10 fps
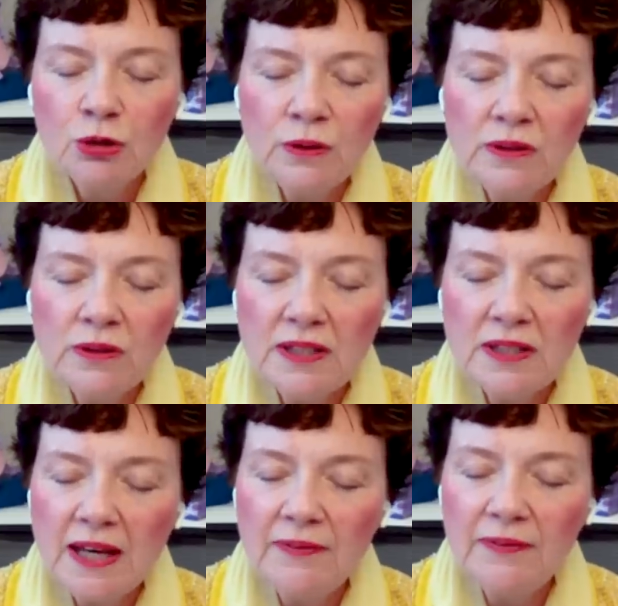true
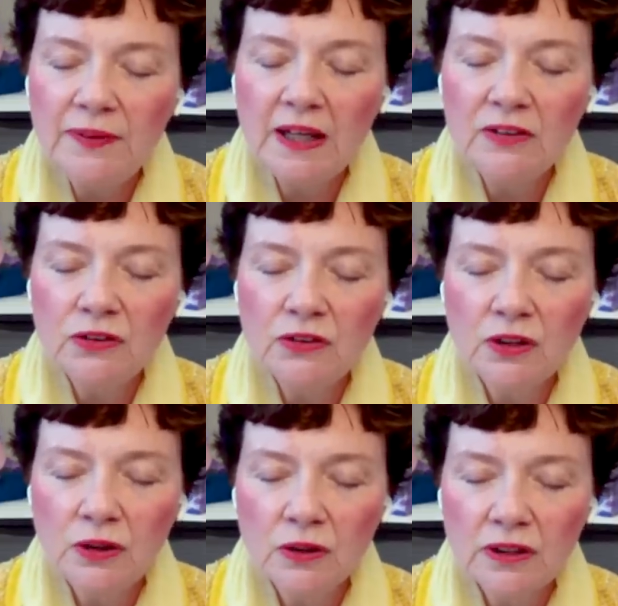safety and
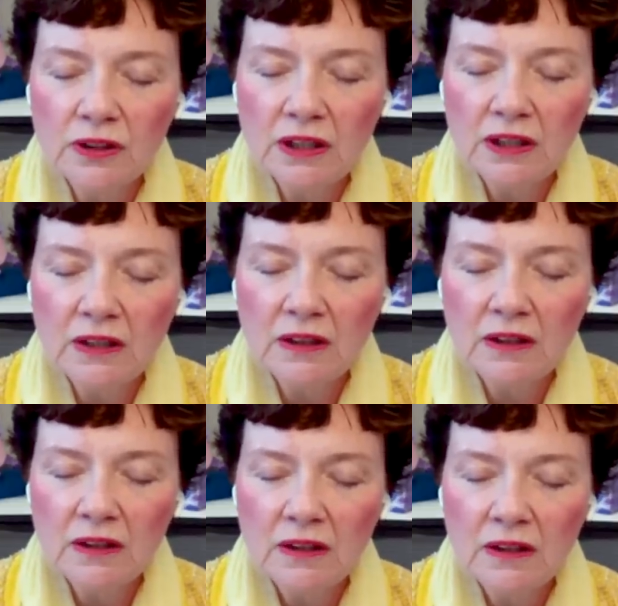security
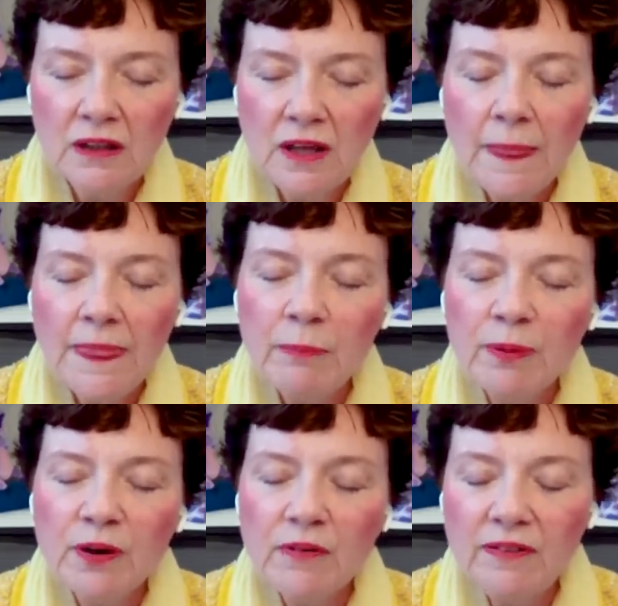
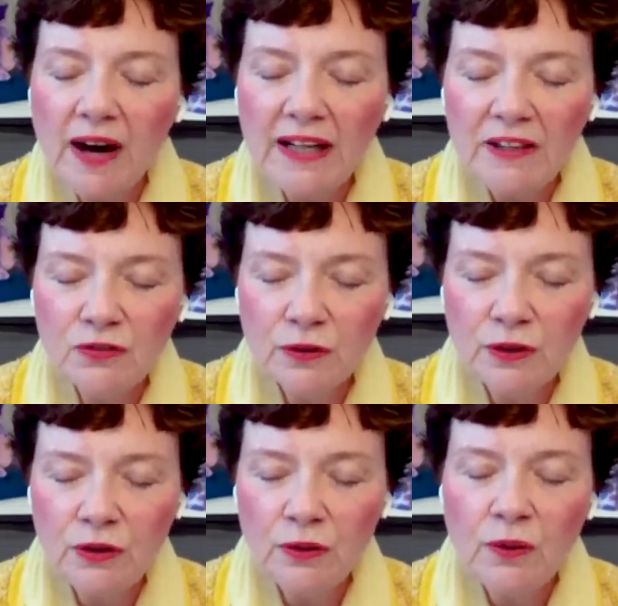that provides
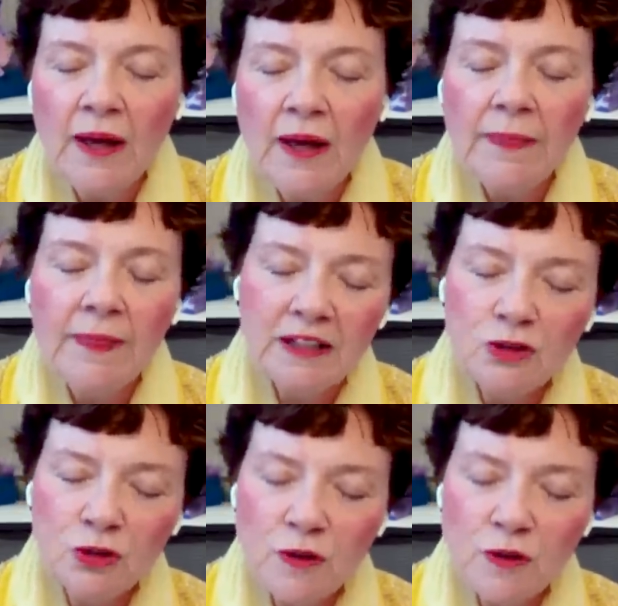for you, that